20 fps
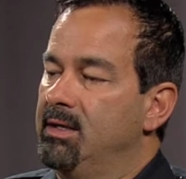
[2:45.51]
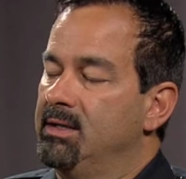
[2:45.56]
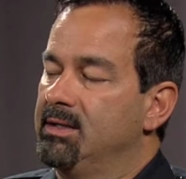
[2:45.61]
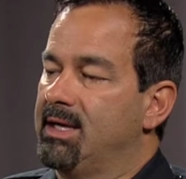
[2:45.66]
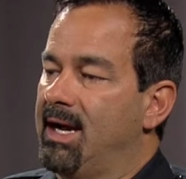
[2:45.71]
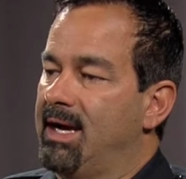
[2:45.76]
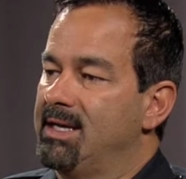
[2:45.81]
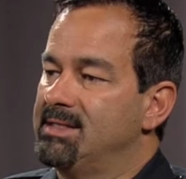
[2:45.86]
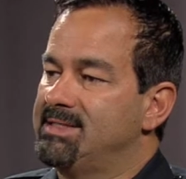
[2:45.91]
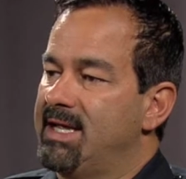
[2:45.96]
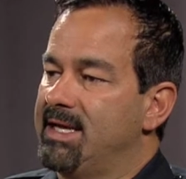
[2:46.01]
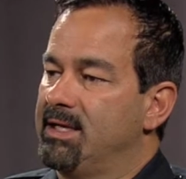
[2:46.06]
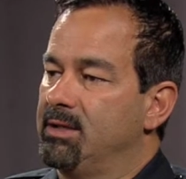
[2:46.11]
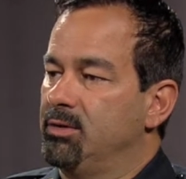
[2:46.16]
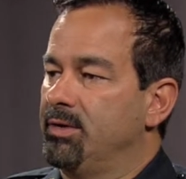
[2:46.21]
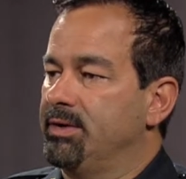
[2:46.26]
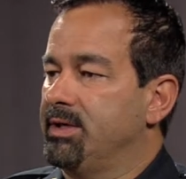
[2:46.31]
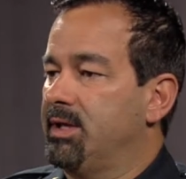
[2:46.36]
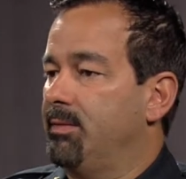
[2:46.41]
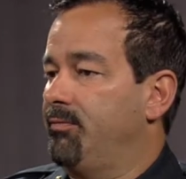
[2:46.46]
kind of take a
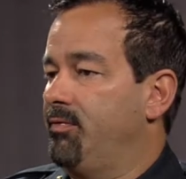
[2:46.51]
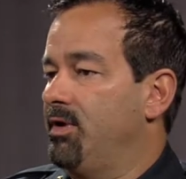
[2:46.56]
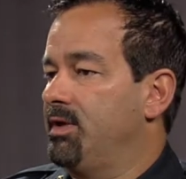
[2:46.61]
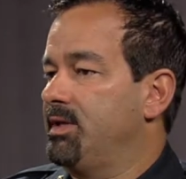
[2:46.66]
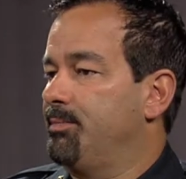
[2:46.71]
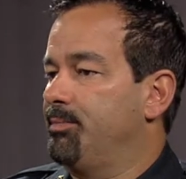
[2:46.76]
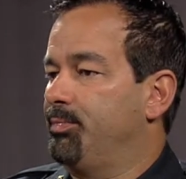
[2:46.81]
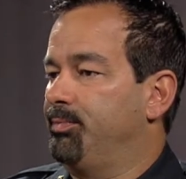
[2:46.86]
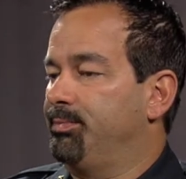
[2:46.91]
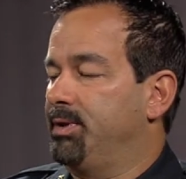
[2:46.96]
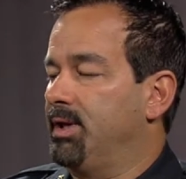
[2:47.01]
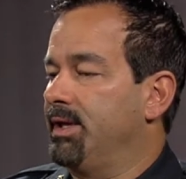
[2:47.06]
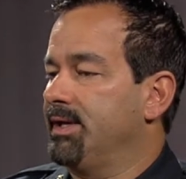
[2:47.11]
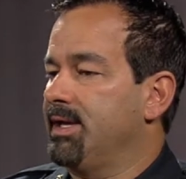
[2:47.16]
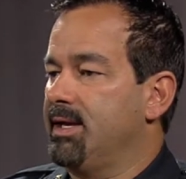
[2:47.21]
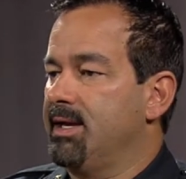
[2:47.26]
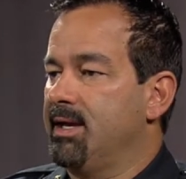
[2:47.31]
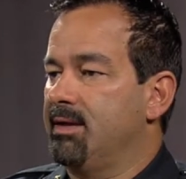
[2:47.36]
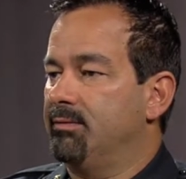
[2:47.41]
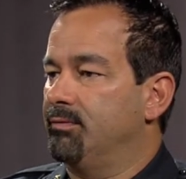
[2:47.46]
look at really
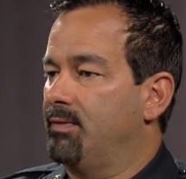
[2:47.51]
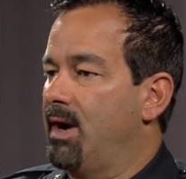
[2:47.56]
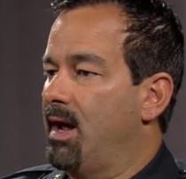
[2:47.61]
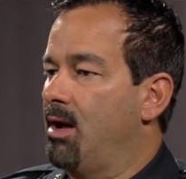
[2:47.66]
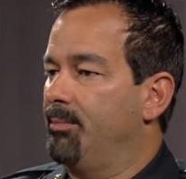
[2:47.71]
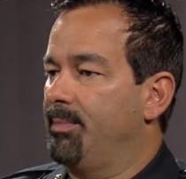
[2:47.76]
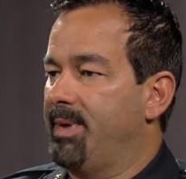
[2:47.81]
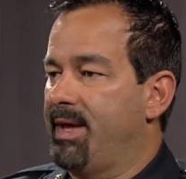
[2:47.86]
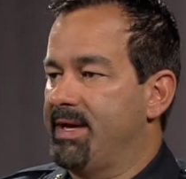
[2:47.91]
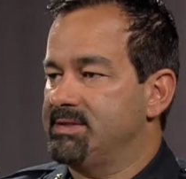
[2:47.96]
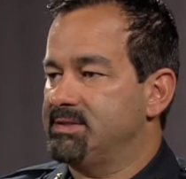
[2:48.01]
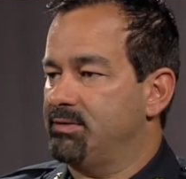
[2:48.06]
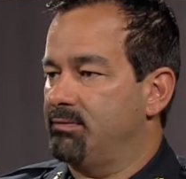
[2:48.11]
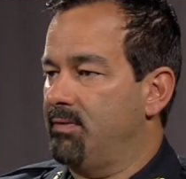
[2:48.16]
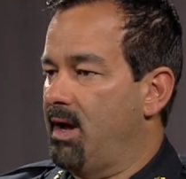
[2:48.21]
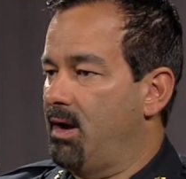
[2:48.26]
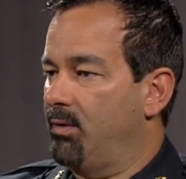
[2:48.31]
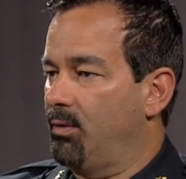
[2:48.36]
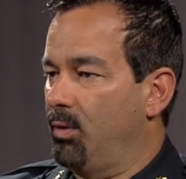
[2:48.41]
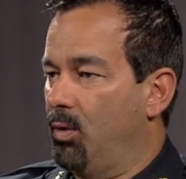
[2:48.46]
plugging in round pegs and
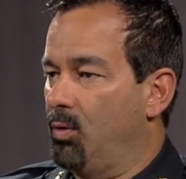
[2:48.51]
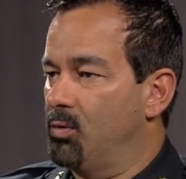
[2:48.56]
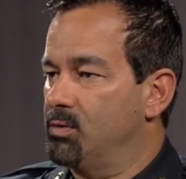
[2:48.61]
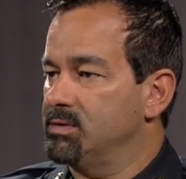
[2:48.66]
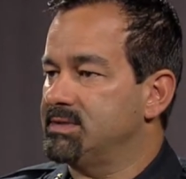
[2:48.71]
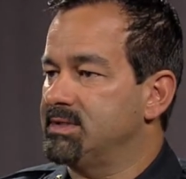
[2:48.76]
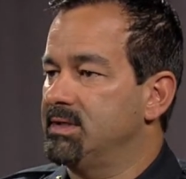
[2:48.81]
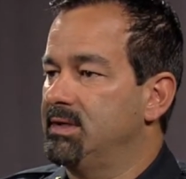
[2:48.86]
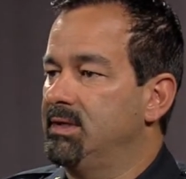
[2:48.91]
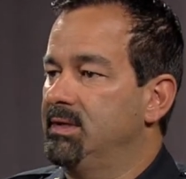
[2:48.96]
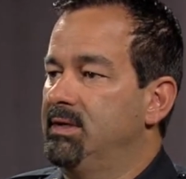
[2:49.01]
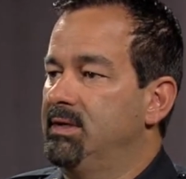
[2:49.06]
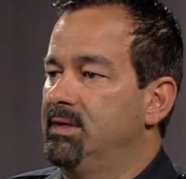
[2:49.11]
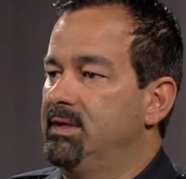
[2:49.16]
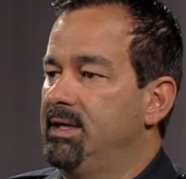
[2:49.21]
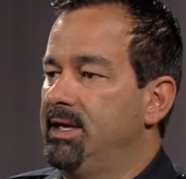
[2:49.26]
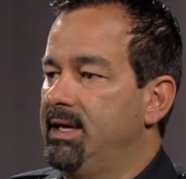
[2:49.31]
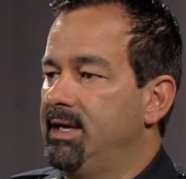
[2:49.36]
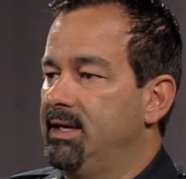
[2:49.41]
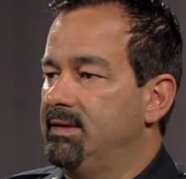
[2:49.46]
round holes,
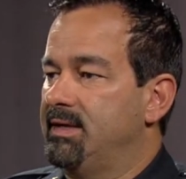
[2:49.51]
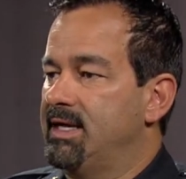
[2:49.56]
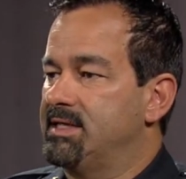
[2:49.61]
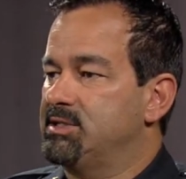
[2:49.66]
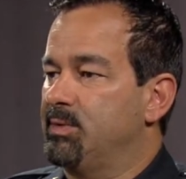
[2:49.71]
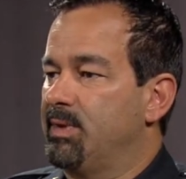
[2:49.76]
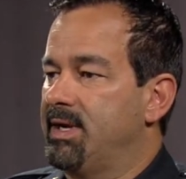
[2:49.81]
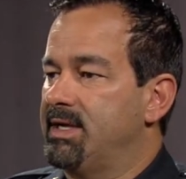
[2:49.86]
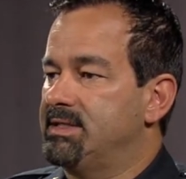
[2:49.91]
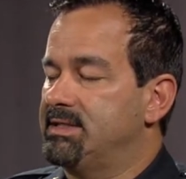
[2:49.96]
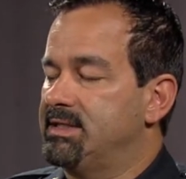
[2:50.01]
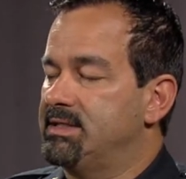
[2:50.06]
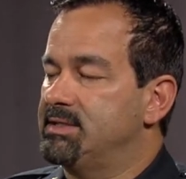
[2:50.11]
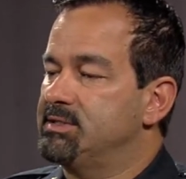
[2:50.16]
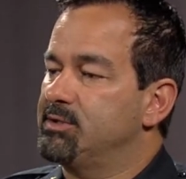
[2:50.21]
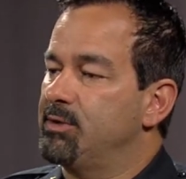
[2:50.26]
and that's what I did.